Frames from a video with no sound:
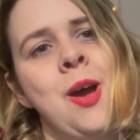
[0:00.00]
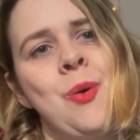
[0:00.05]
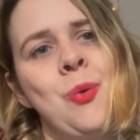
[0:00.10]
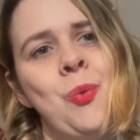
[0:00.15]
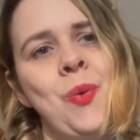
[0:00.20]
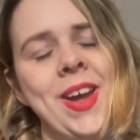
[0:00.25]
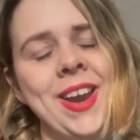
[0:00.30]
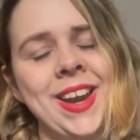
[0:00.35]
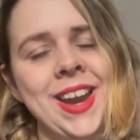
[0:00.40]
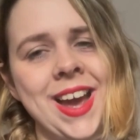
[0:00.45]

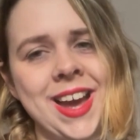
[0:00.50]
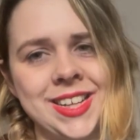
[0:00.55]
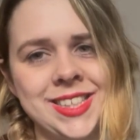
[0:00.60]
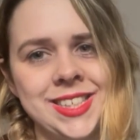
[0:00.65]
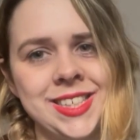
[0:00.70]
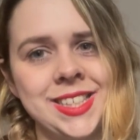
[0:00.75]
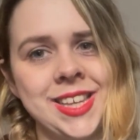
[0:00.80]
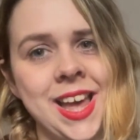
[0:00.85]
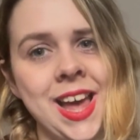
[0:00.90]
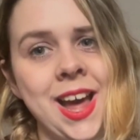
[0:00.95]
when I
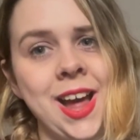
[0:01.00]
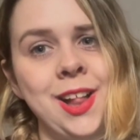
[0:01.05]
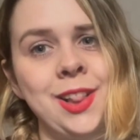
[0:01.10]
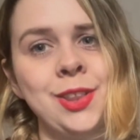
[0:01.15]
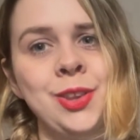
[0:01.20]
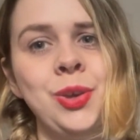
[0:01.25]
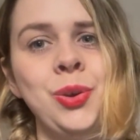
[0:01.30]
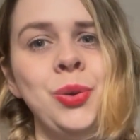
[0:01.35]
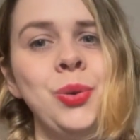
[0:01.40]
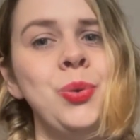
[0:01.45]

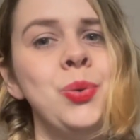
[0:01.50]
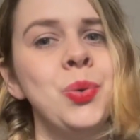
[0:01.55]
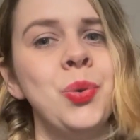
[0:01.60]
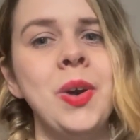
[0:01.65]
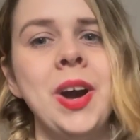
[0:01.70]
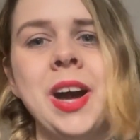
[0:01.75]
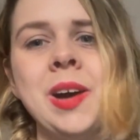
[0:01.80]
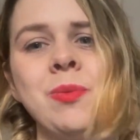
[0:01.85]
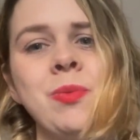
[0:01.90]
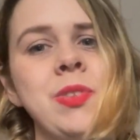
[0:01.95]
tell
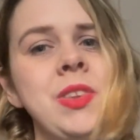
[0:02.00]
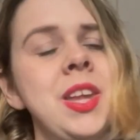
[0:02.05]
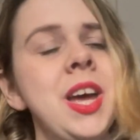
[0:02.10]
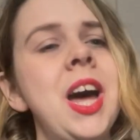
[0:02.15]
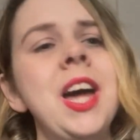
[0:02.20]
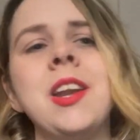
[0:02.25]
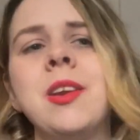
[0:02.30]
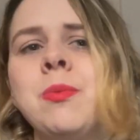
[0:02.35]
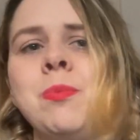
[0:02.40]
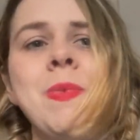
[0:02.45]
you I'm
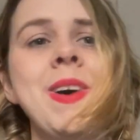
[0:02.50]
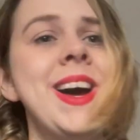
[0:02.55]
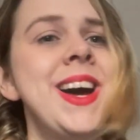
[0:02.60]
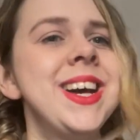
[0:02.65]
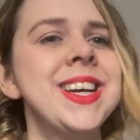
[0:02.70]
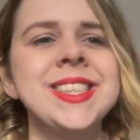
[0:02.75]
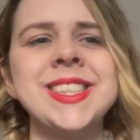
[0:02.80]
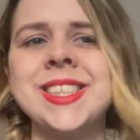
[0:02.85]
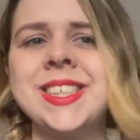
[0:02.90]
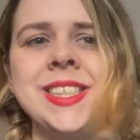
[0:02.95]
not
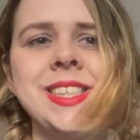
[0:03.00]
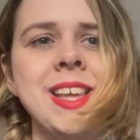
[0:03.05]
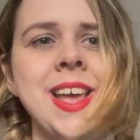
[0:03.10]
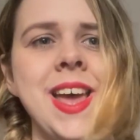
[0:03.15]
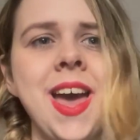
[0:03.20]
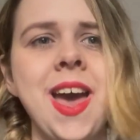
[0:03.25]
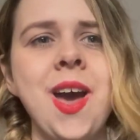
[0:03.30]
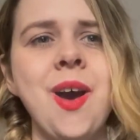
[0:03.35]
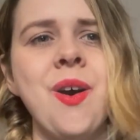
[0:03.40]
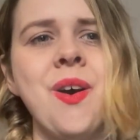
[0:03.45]

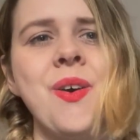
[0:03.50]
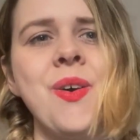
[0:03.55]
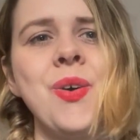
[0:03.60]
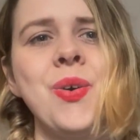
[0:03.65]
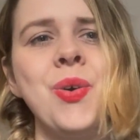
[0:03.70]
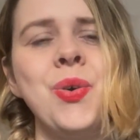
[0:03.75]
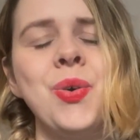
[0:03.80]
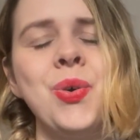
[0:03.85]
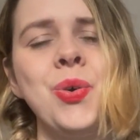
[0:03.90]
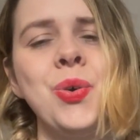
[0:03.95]
myself.